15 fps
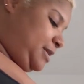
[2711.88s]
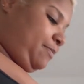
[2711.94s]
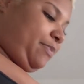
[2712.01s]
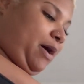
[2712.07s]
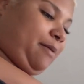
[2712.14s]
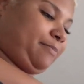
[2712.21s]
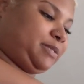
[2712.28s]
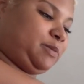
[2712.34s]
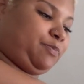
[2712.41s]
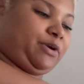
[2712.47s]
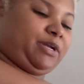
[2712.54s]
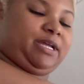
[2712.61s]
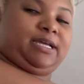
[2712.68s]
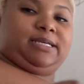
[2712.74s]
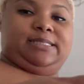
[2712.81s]
in Palm
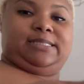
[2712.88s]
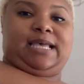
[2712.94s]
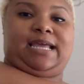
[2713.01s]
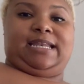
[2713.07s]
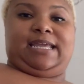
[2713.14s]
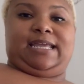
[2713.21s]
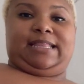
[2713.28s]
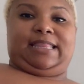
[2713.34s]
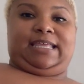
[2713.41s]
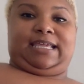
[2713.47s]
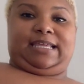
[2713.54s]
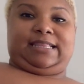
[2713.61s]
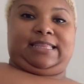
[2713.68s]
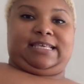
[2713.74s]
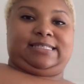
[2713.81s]
Springs, I did
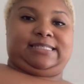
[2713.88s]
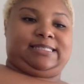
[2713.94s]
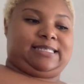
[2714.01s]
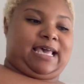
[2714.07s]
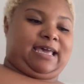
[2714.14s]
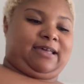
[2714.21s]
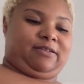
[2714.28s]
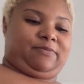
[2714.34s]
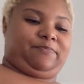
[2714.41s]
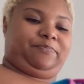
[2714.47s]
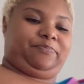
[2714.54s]
this set.